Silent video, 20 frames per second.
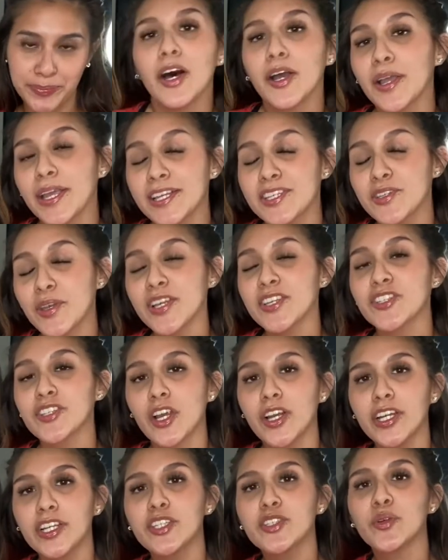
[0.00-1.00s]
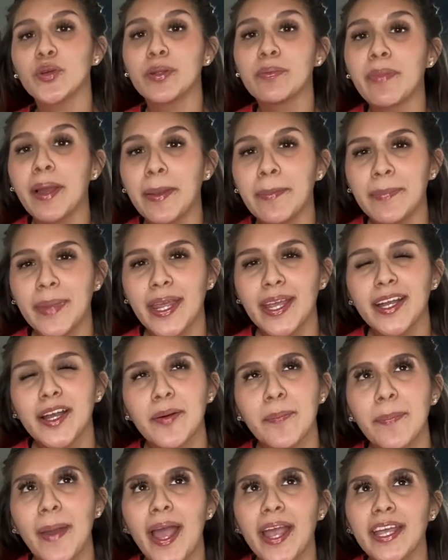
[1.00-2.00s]
Okay, so I started doing my makeup
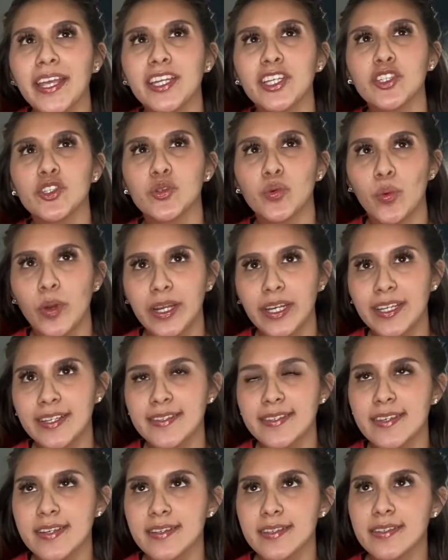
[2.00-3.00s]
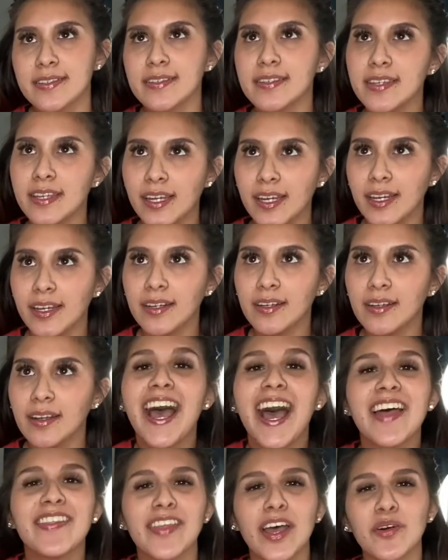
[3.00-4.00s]
back in 2016
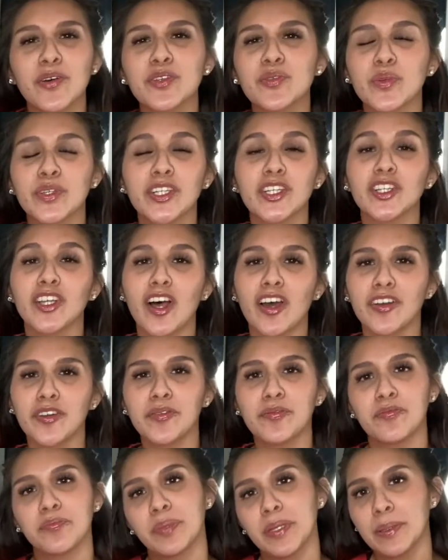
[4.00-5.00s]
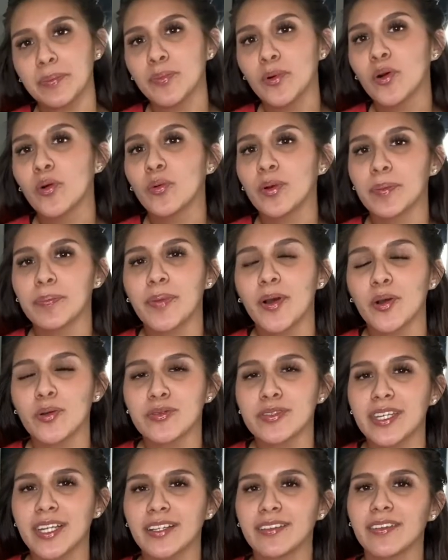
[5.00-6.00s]
and that was when a lot of people were
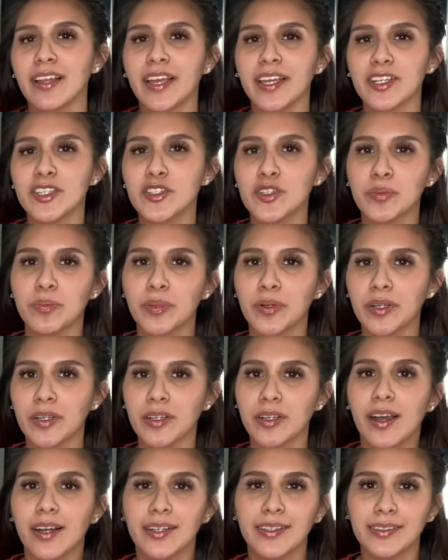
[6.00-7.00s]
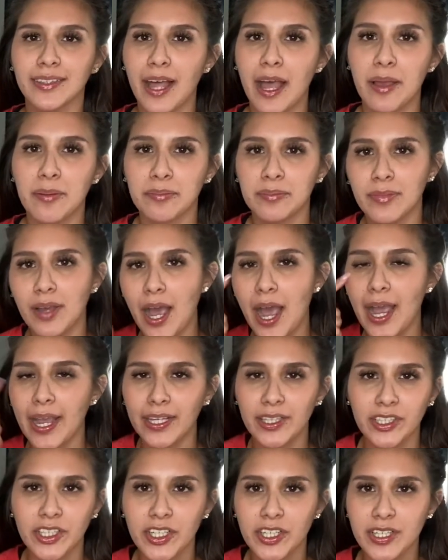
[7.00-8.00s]
posting like super glam eye
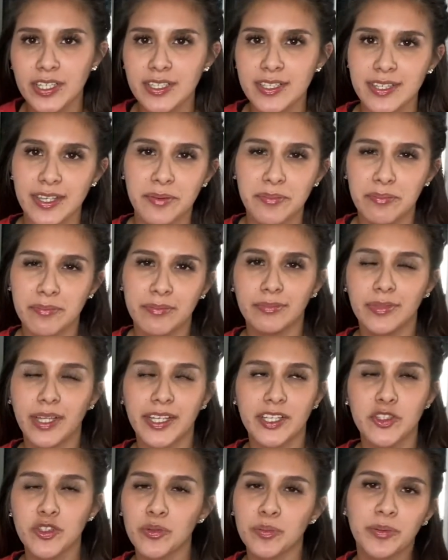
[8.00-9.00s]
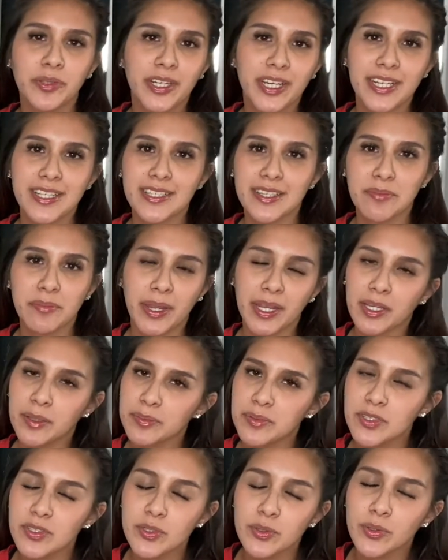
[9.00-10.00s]
looks and like super easy makeup
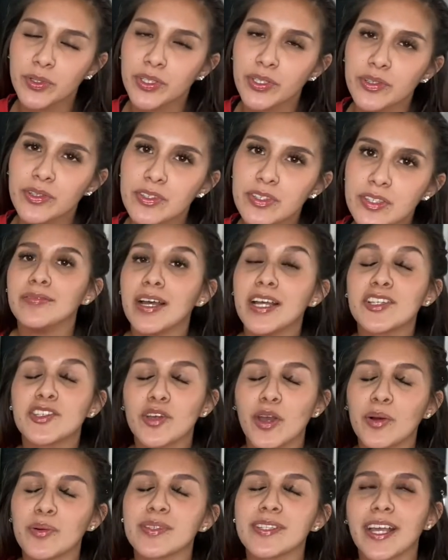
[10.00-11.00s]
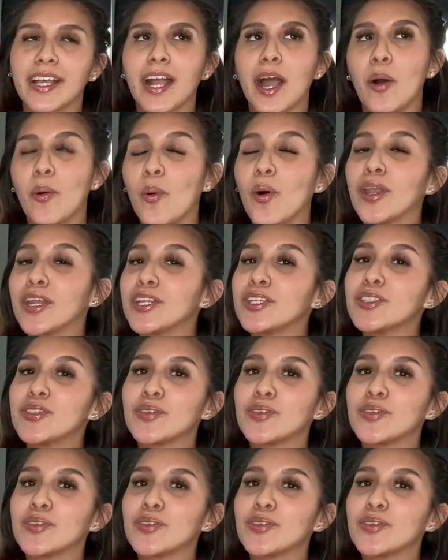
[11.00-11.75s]
tutorials and so I was like I want to do